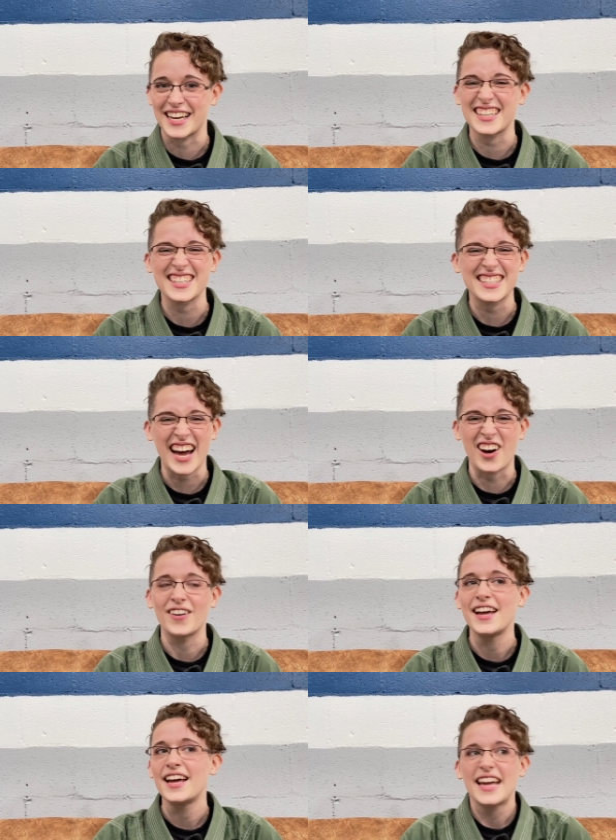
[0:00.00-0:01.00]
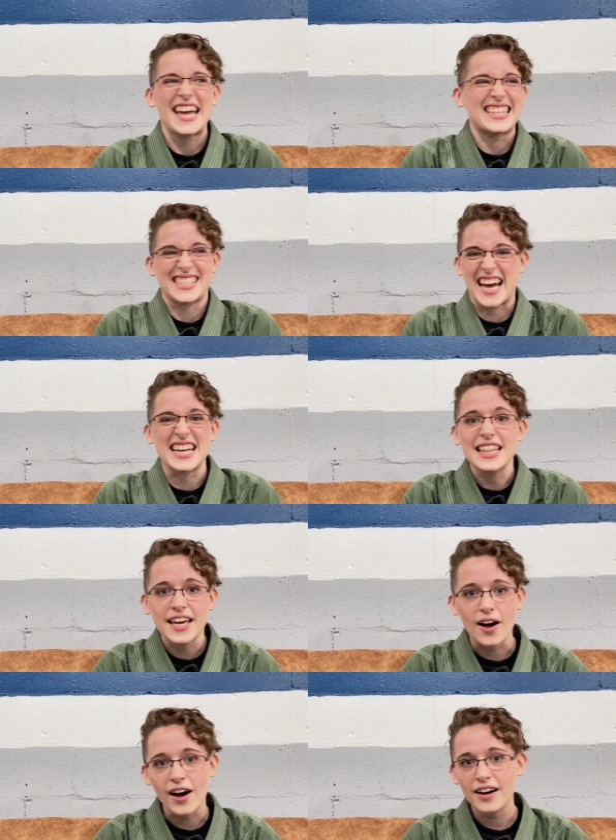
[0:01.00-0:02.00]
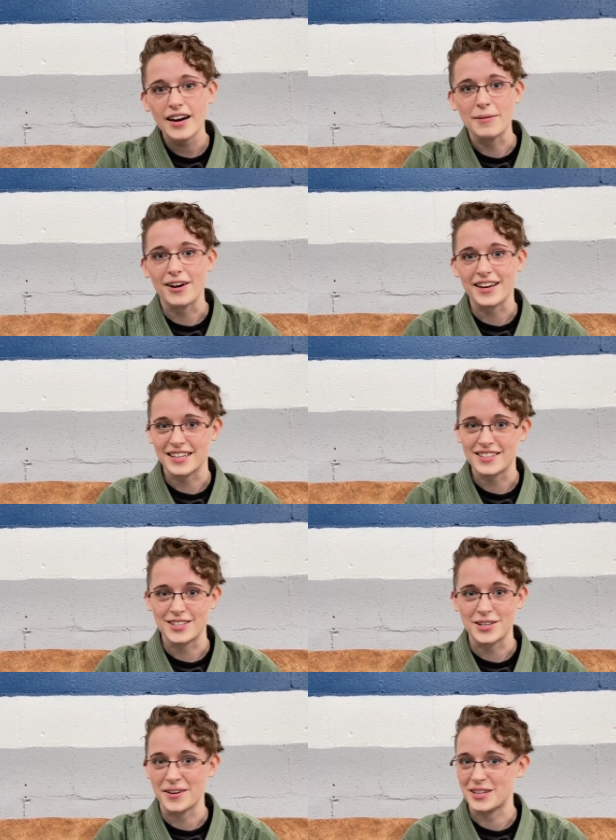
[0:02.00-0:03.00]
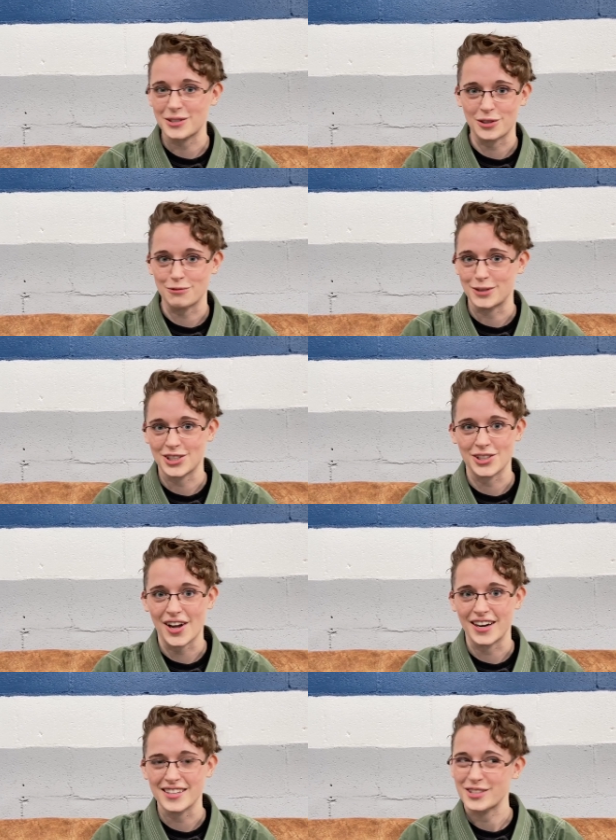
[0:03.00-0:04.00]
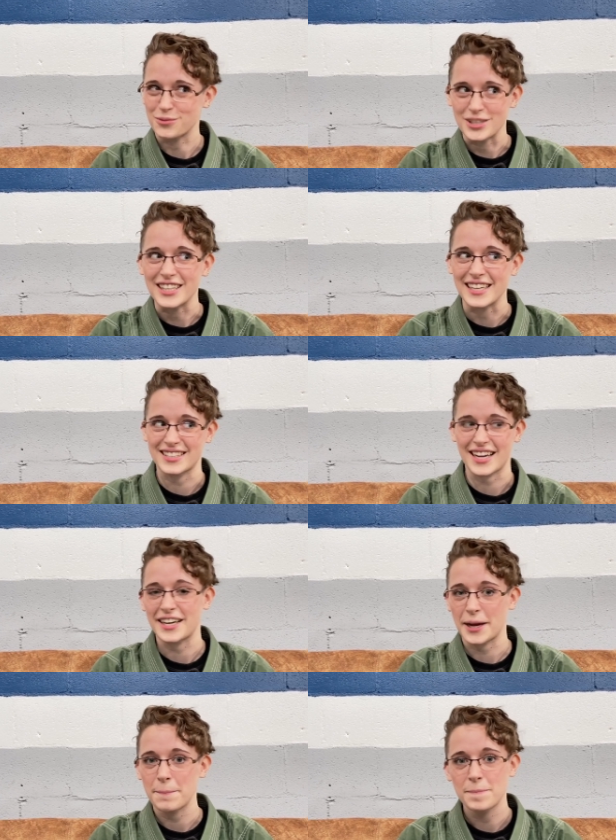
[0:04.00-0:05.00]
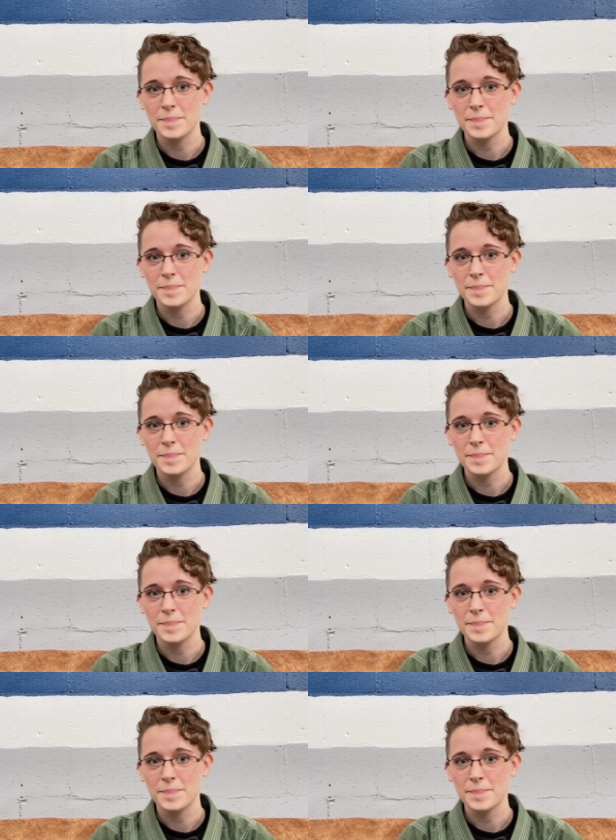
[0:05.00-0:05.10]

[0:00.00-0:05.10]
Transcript: and get to see how excited they are about getting to do any sort of martial arts. It's really exciting.